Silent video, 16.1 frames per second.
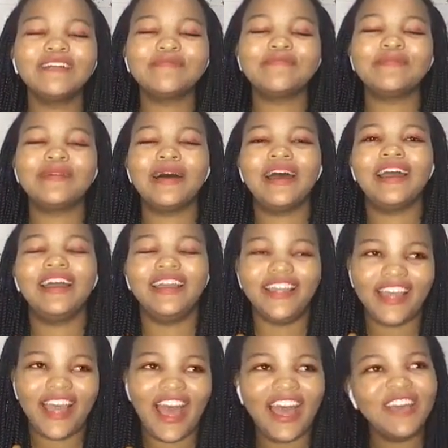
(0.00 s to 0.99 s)
But
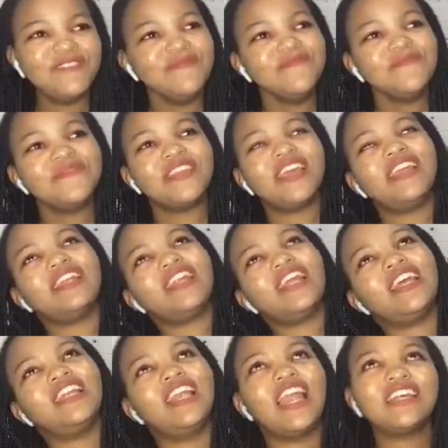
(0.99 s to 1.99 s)
yeah,
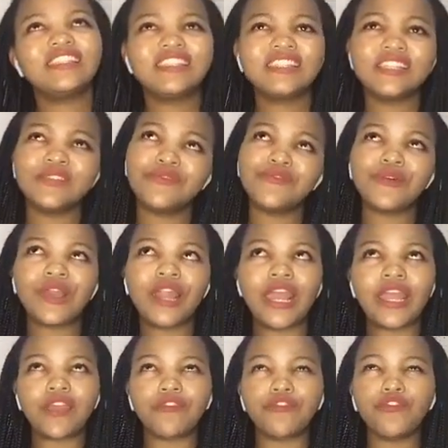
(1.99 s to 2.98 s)
it lasted for
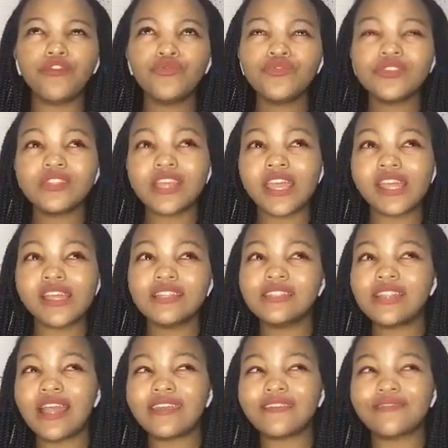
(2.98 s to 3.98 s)
like a few seconds,
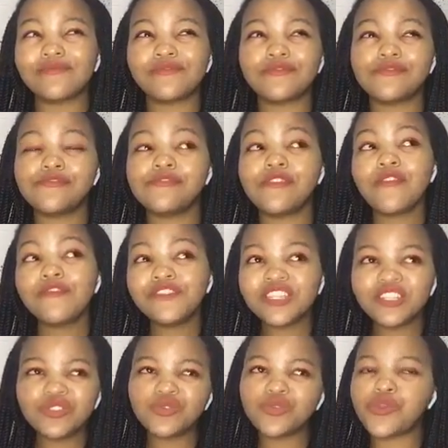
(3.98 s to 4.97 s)
like
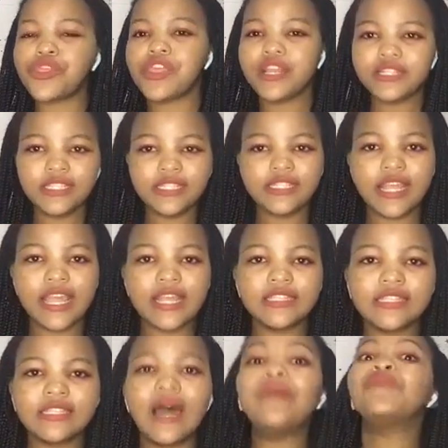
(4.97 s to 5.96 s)
15 to 30
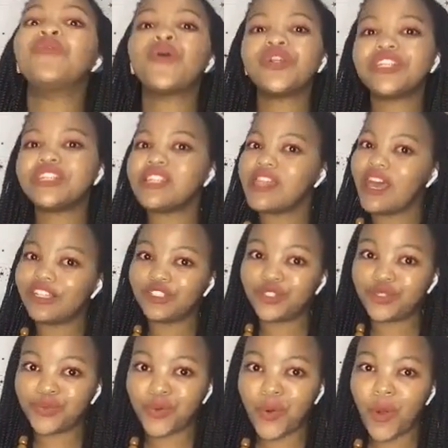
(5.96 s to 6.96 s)
seconds, I'm not that
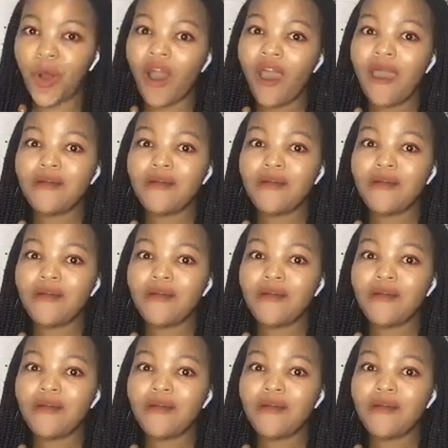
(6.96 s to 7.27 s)
sure,